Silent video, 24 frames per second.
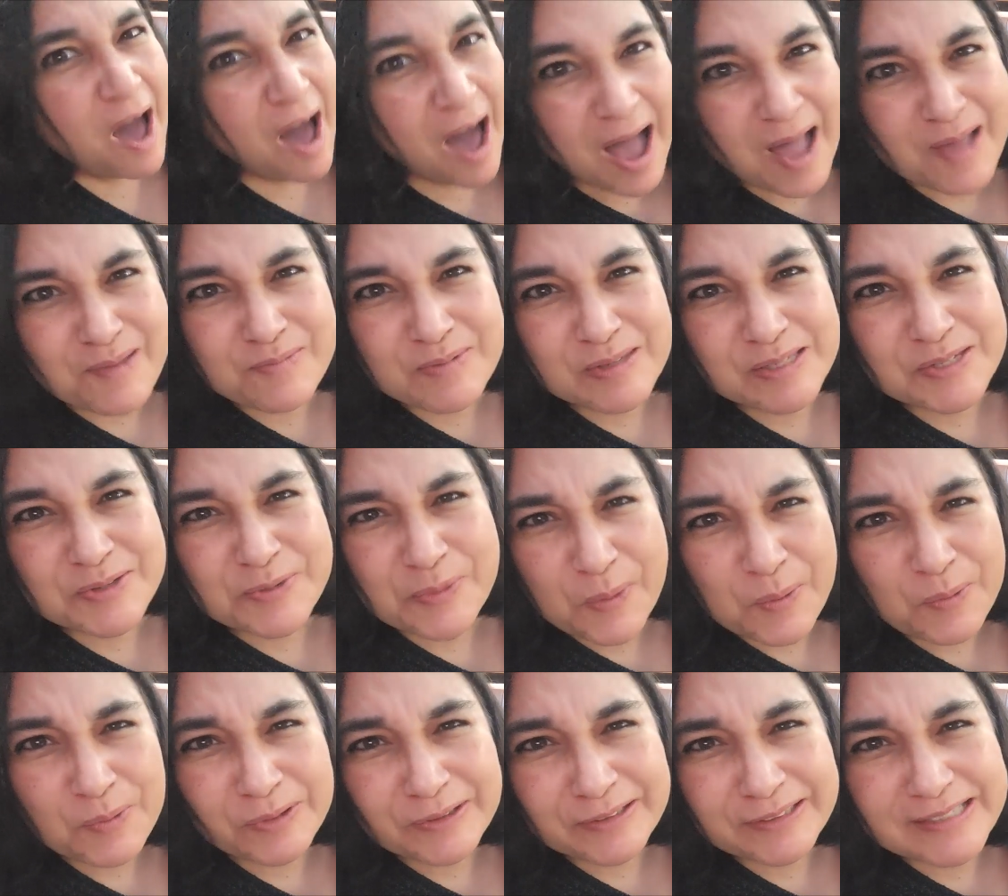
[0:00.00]
I'm as
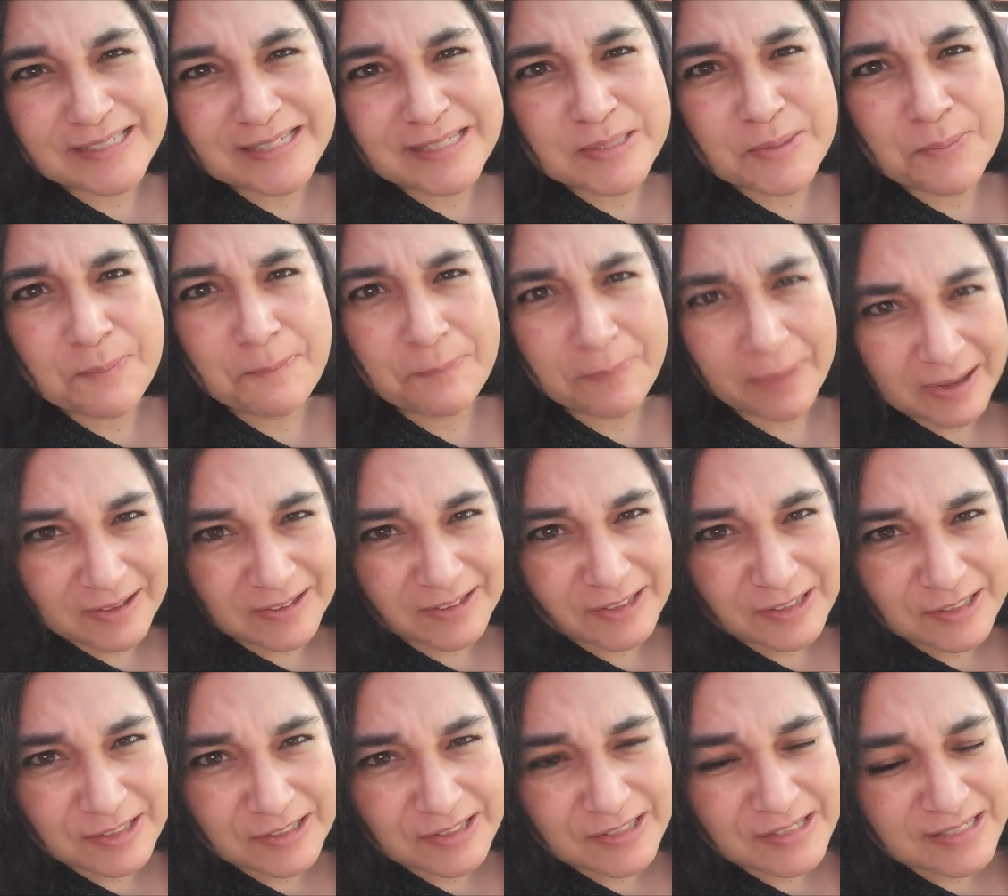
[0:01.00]
old as the
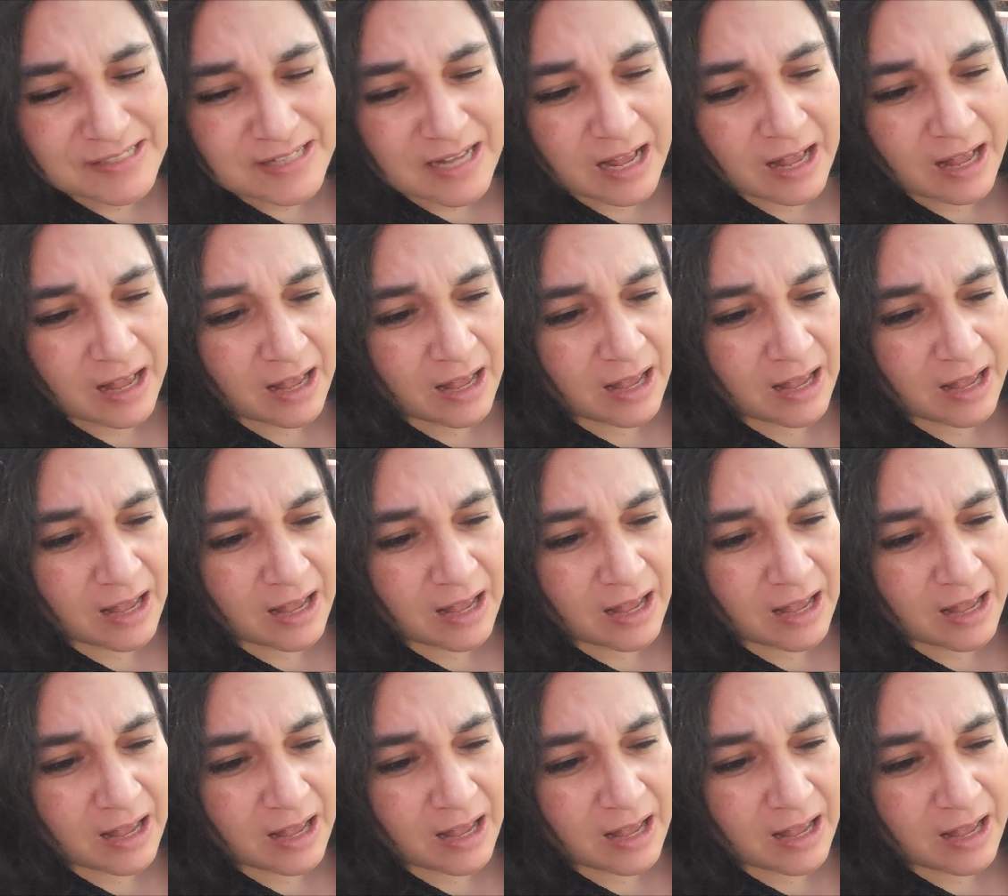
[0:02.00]
bunkers.